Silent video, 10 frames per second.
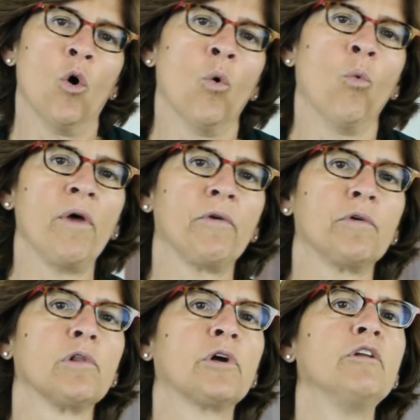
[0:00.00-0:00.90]
Whether
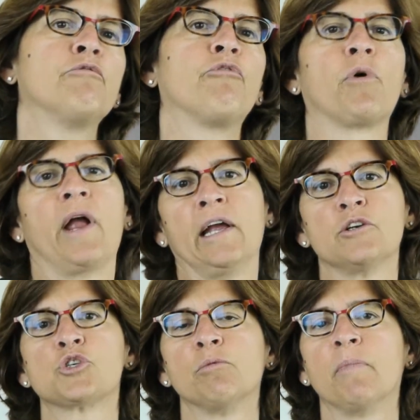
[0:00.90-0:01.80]
you're looking for
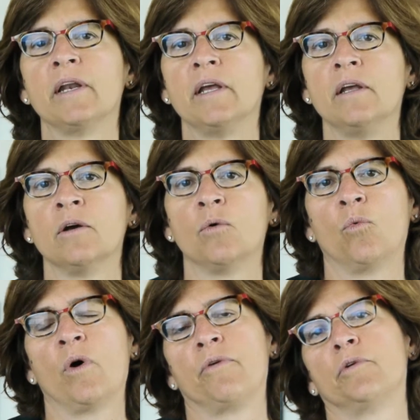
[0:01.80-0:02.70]
angel money,
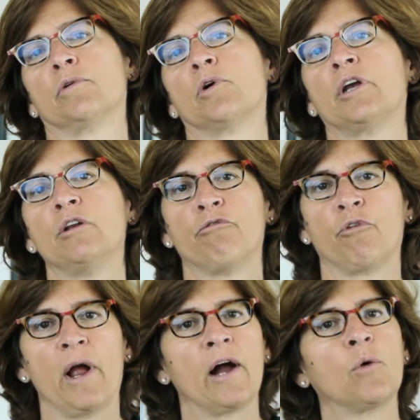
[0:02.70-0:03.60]
whether you're looking
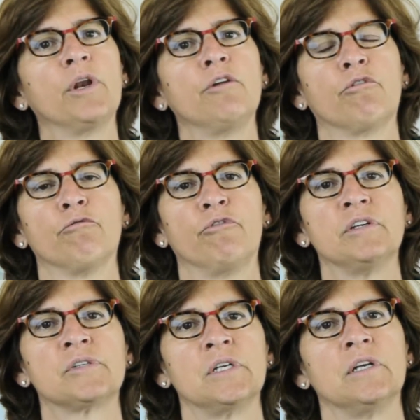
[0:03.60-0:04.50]
for equity from
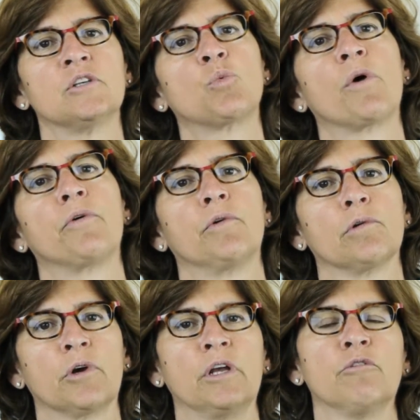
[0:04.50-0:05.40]
VCs, whether you're
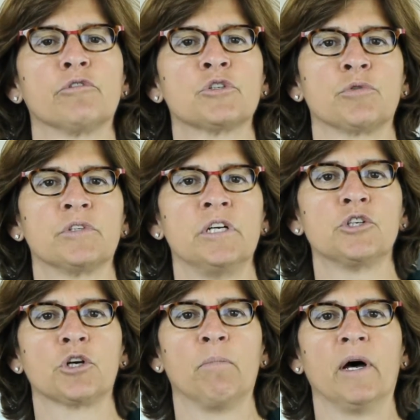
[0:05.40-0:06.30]
looking for
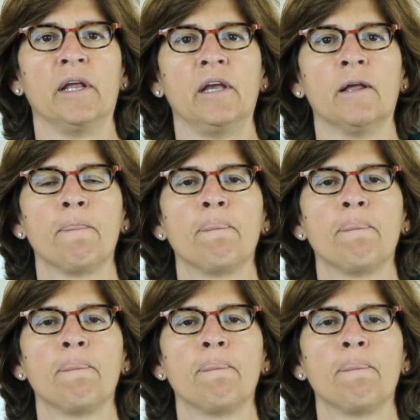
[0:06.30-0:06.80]
strategic money,